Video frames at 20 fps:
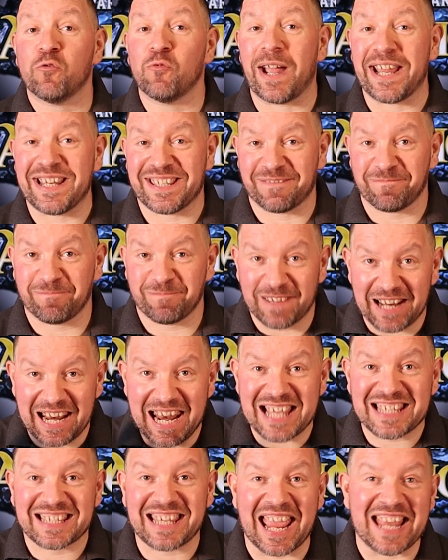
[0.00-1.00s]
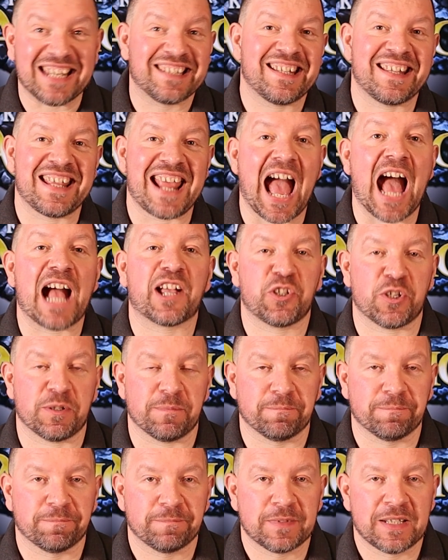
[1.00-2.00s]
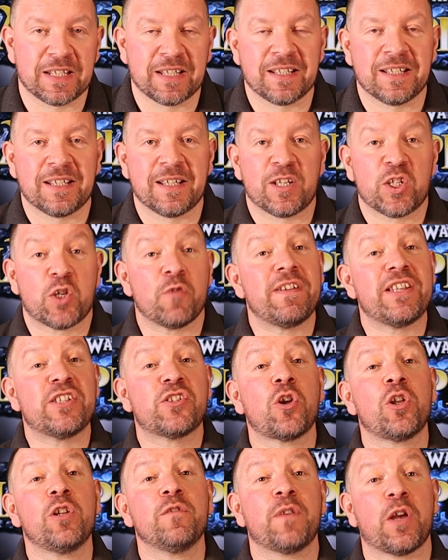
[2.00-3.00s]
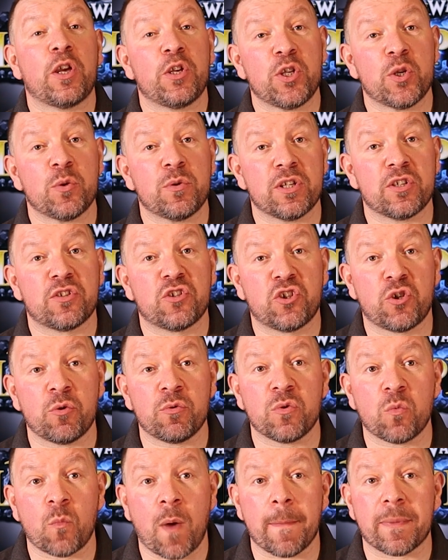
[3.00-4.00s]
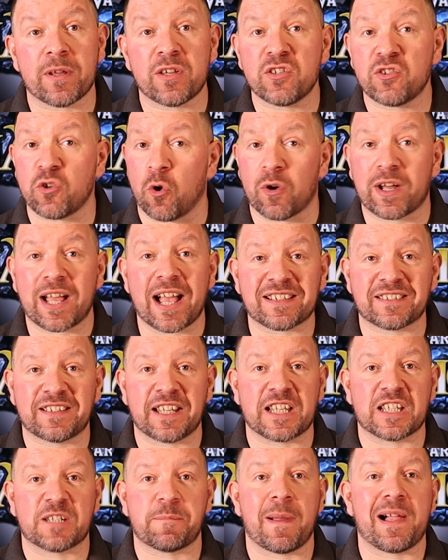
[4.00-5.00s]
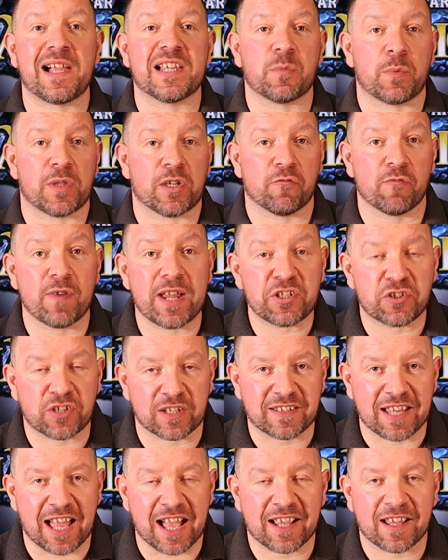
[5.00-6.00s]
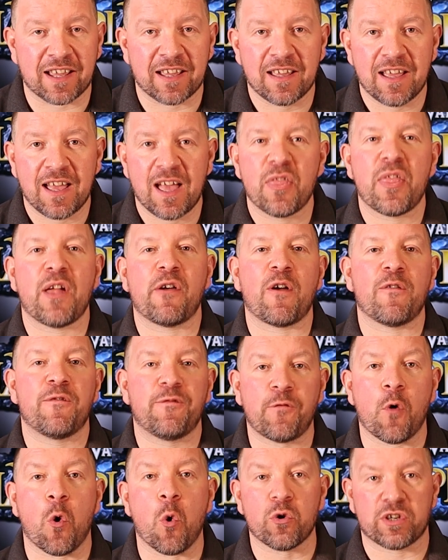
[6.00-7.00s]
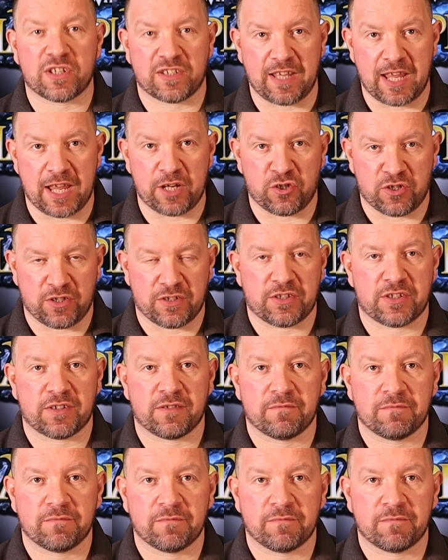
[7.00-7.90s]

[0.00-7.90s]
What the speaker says: Right, let's get into the action. To resolve a unit's shooting weapons or casting spells with a ranged attack, there are 4 stages.